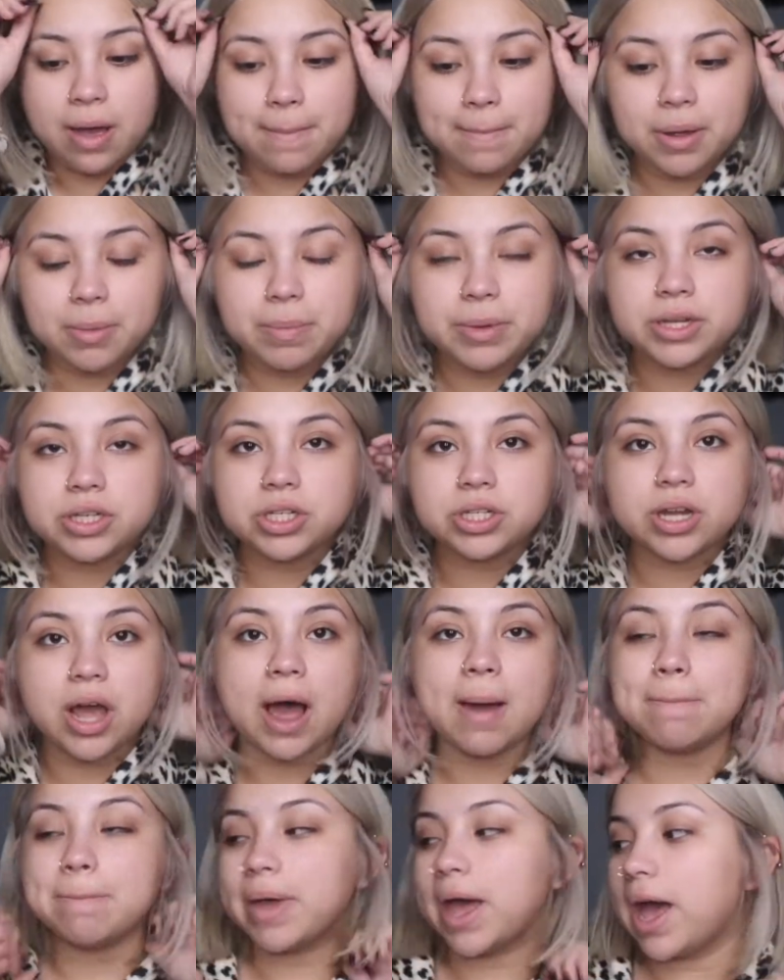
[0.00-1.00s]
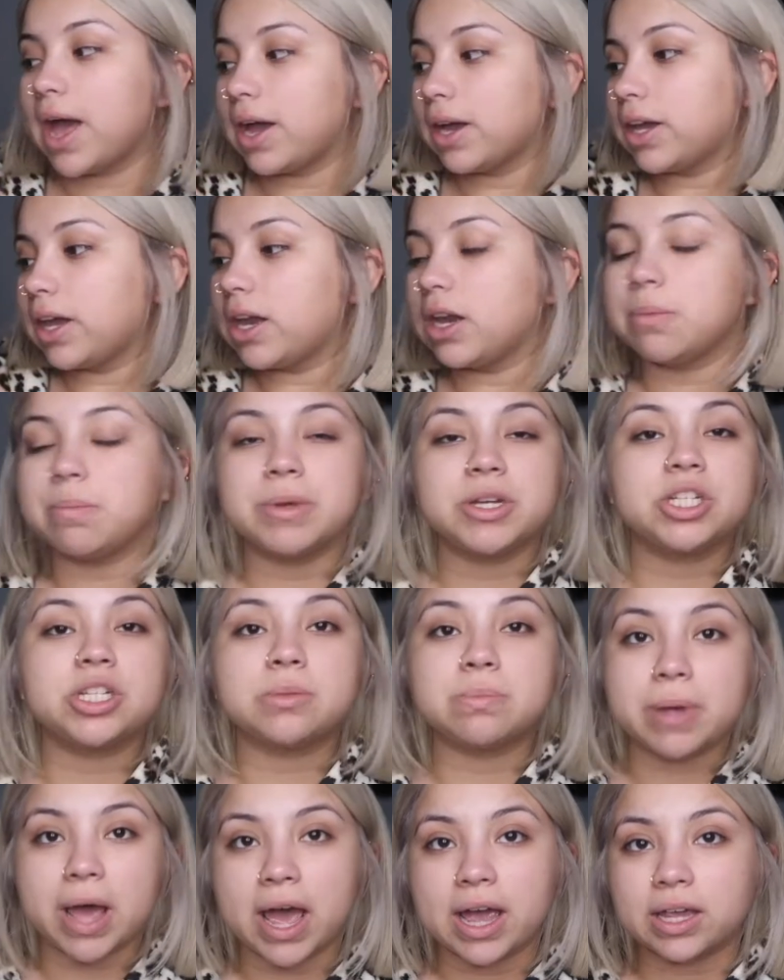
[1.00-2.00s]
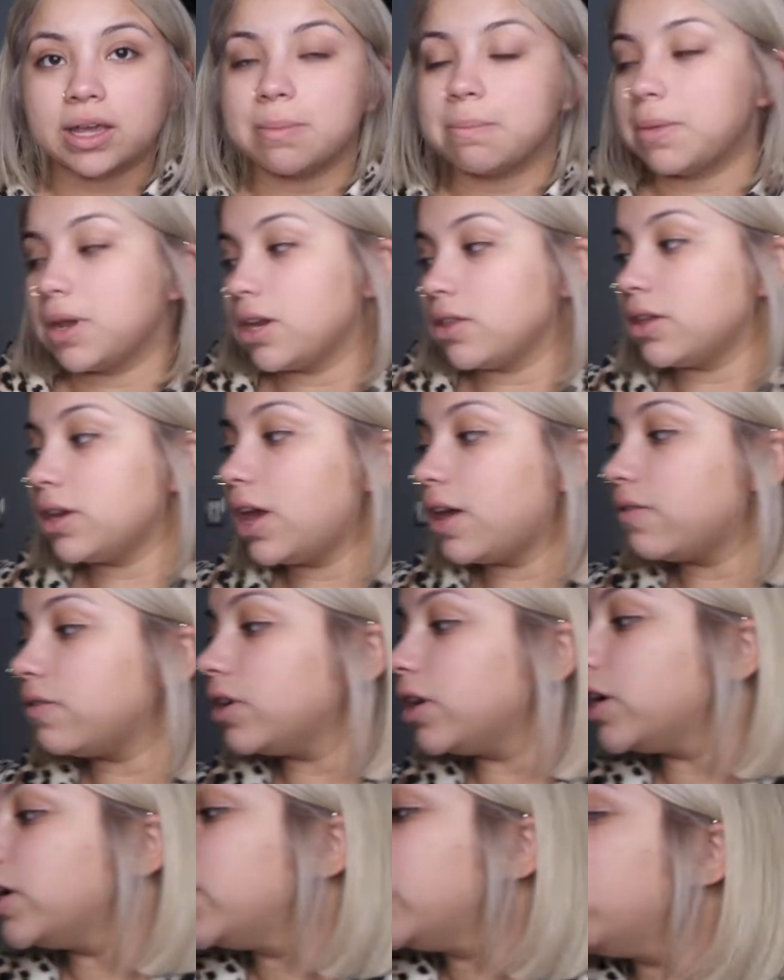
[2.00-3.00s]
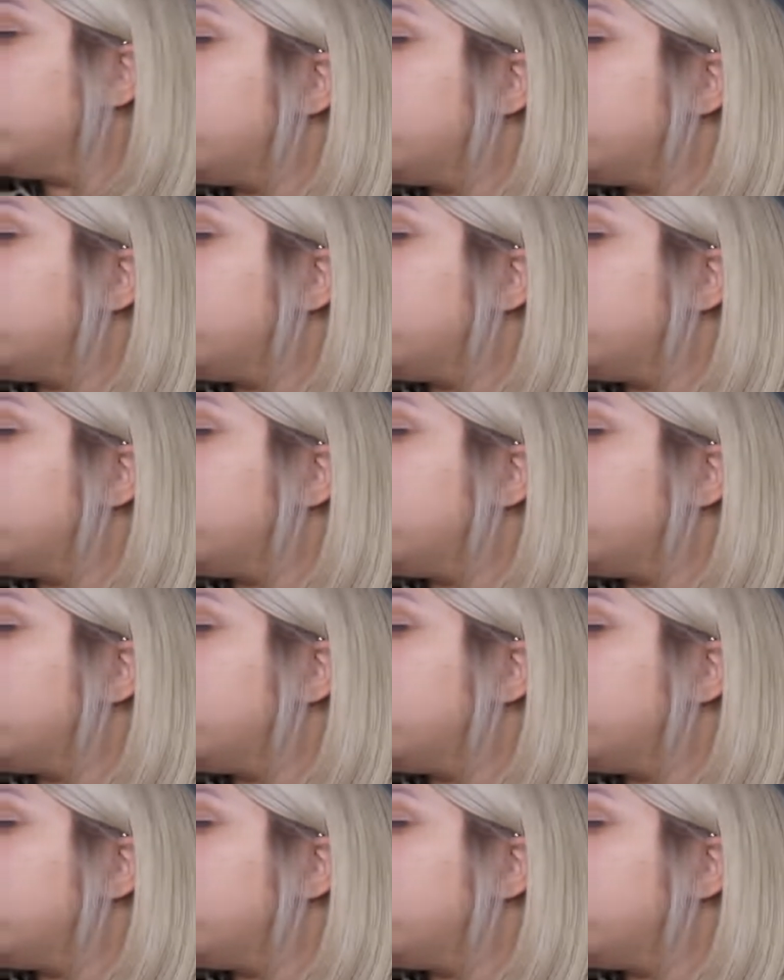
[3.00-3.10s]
But bitch, I'm back, and a bitch is back and better than ever.